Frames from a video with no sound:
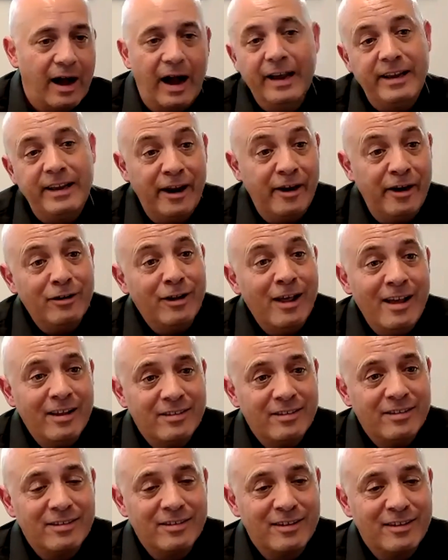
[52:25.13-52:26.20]
I care
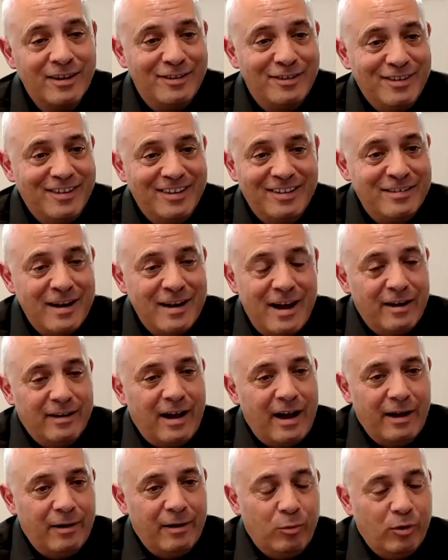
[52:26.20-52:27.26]
less, because it's not,
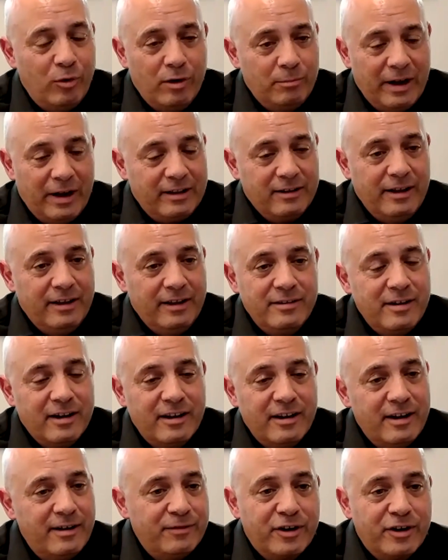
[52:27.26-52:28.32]
my client's
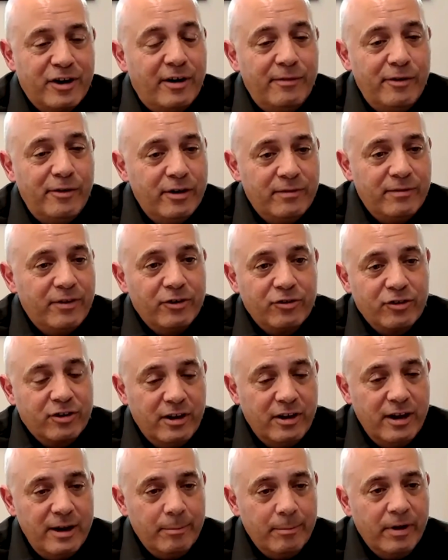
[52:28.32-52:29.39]
not going to have to cover it if there's a
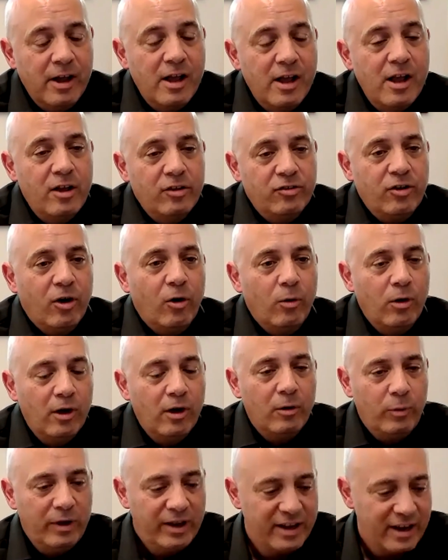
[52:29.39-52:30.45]
claim. So
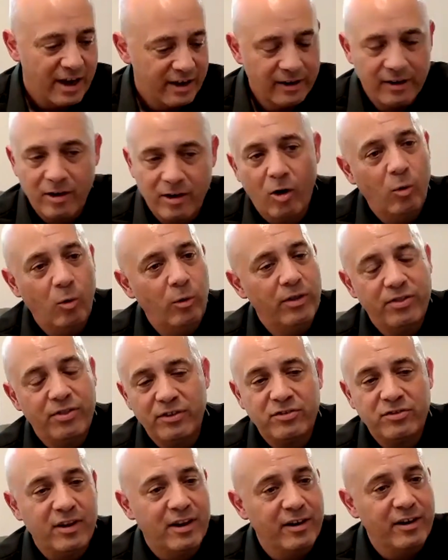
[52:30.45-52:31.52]
we kind of go with the
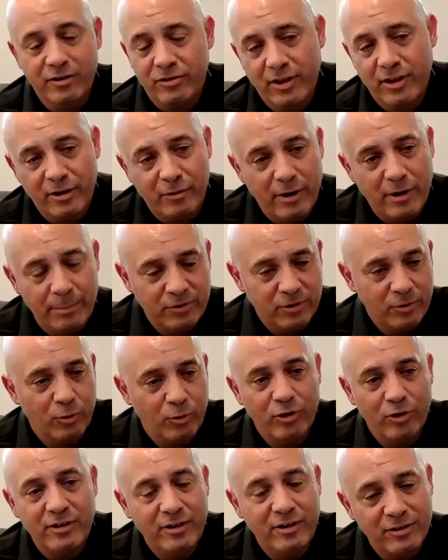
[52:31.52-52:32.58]
standard set of reps and
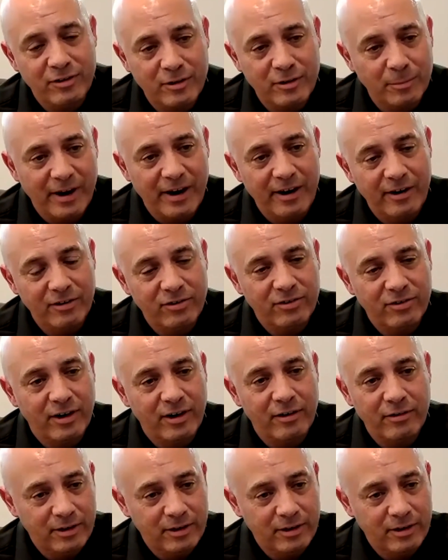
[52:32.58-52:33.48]
warranties that the buyers